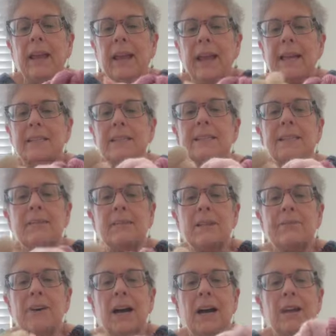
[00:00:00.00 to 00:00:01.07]
It's a
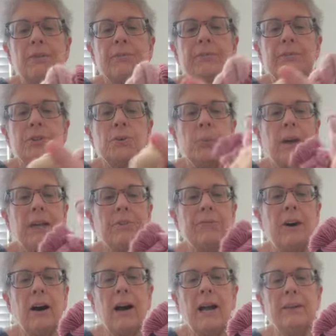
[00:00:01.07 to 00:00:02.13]

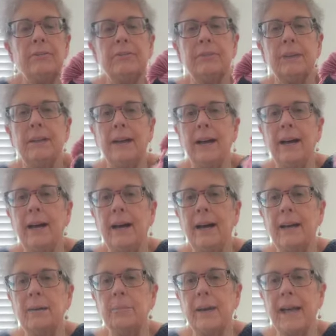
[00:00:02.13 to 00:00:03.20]
75/25.
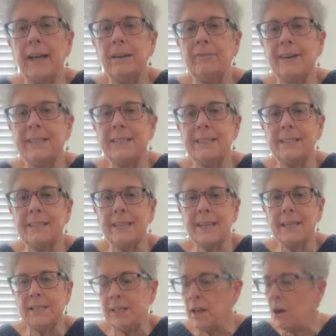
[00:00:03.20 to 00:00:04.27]
And if I didn't say
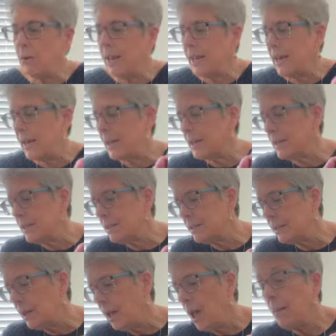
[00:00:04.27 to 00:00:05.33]
so, it is
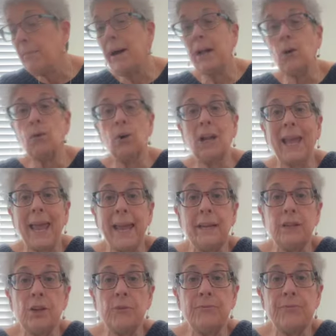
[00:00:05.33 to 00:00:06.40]
by
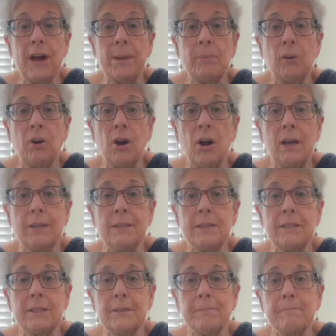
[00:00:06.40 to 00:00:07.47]
Orlando Fiber
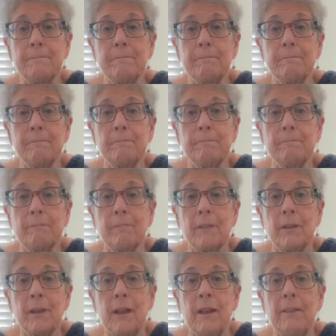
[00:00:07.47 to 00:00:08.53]
Arts.
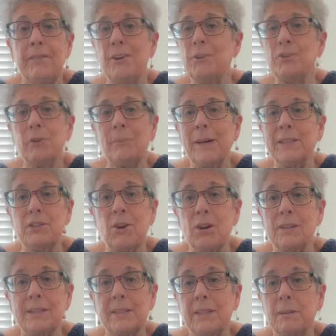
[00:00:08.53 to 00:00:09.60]
Those are my
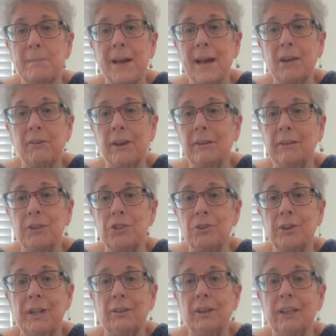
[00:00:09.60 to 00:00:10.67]
dogs in the background that you're
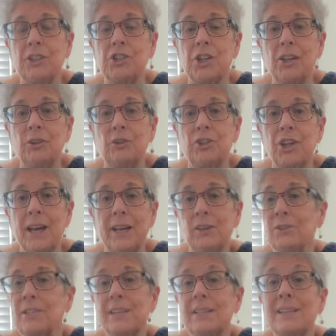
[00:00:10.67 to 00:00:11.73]
hearing jingle
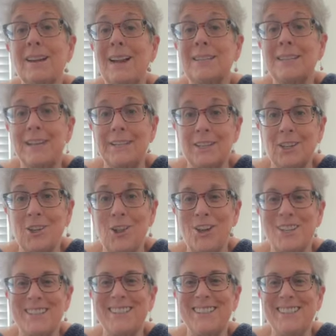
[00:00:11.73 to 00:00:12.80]
jangles. It's not Santa
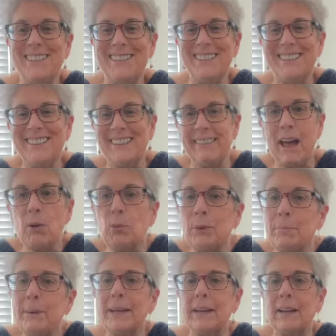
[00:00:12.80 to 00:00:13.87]
Claus. That would
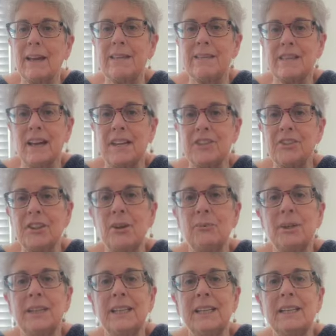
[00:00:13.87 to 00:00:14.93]
be a nice touch though,
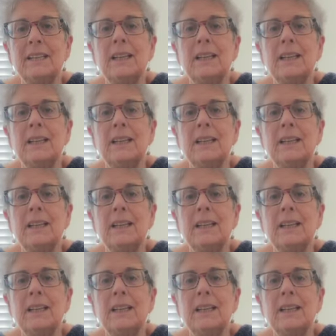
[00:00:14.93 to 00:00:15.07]
wouldn't it?